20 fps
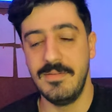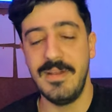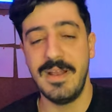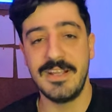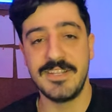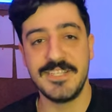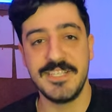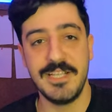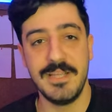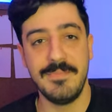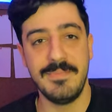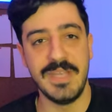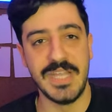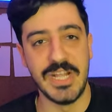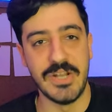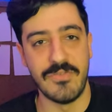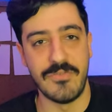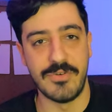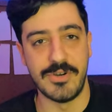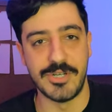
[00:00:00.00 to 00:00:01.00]
or actually
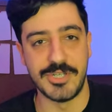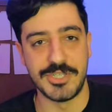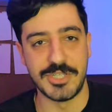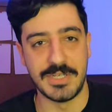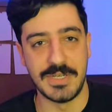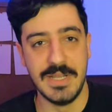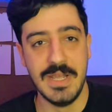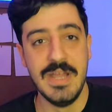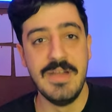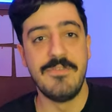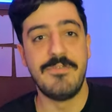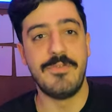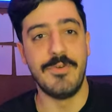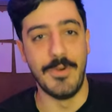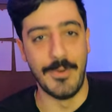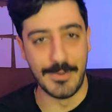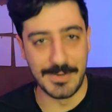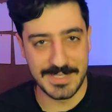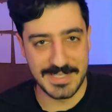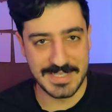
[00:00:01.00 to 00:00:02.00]
bigger version for
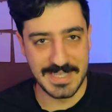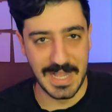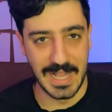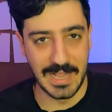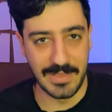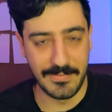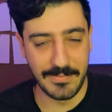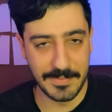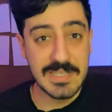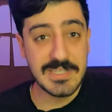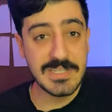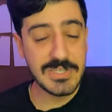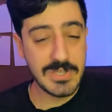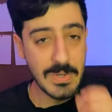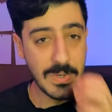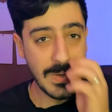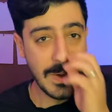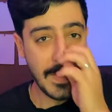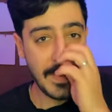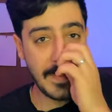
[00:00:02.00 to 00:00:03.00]
yourself.
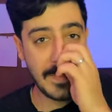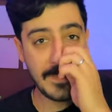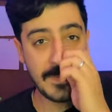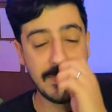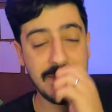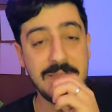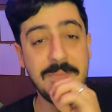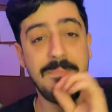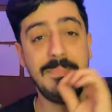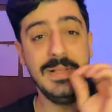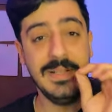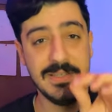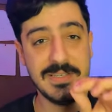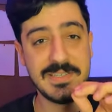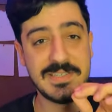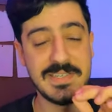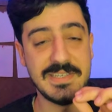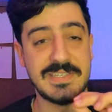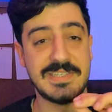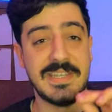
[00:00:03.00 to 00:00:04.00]
So the building
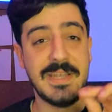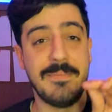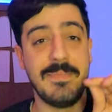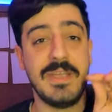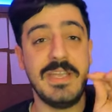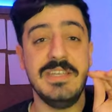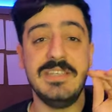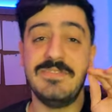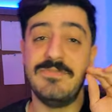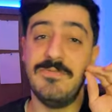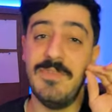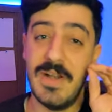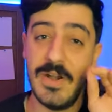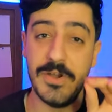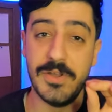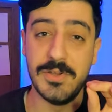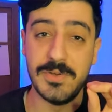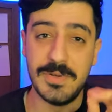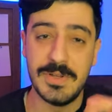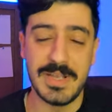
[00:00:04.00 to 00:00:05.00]
system is
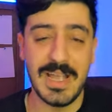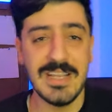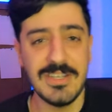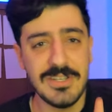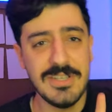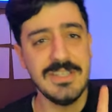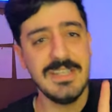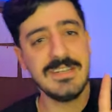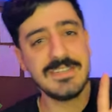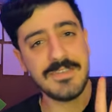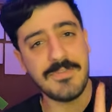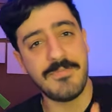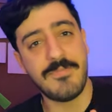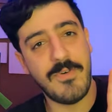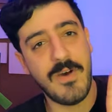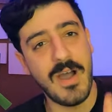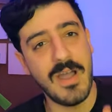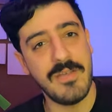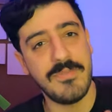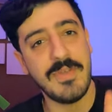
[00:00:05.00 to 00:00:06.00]
very unique. Actually, there's a
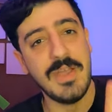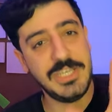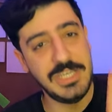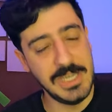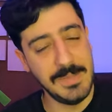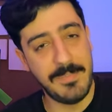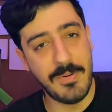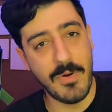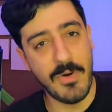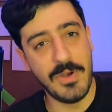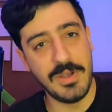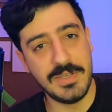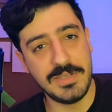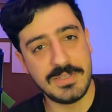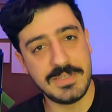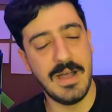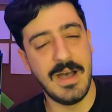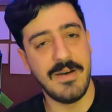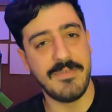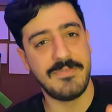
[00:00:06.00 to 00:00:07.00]
five key
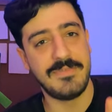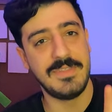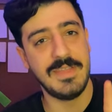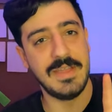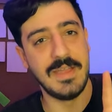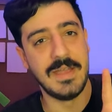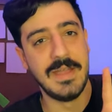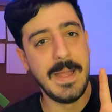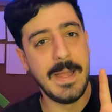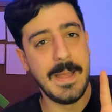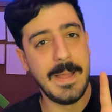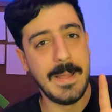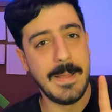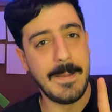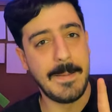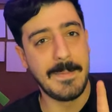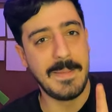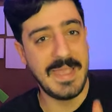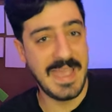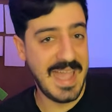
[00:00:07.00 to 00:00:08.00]
point of the
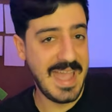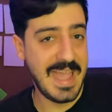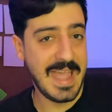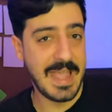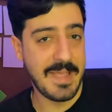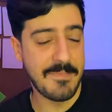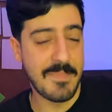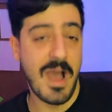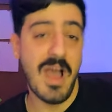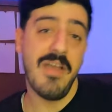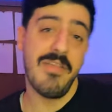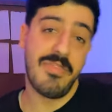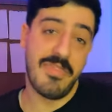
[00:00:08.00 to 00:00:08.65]
uh, game. I